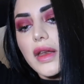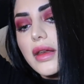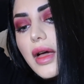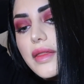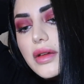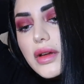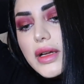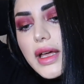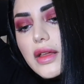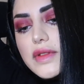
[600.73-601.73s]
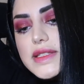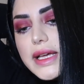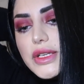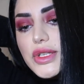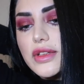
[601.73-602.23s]
another kind of
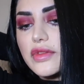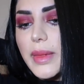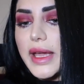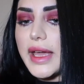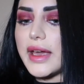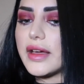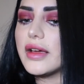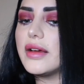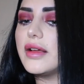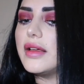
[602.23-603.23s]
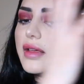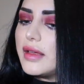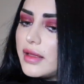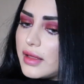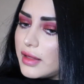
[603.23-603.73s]
section of my hair
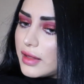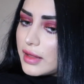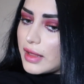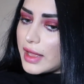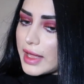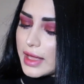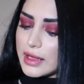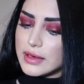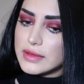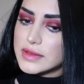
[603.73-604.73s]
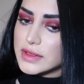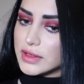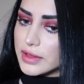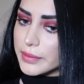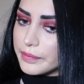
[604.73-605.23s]
and
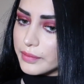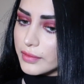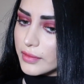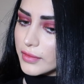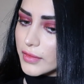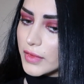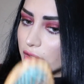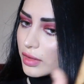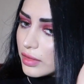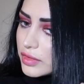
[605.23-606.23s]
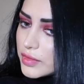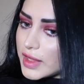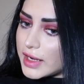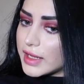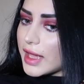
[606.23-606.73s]
do
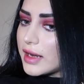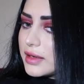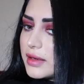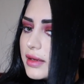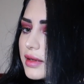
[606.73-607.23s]
that again.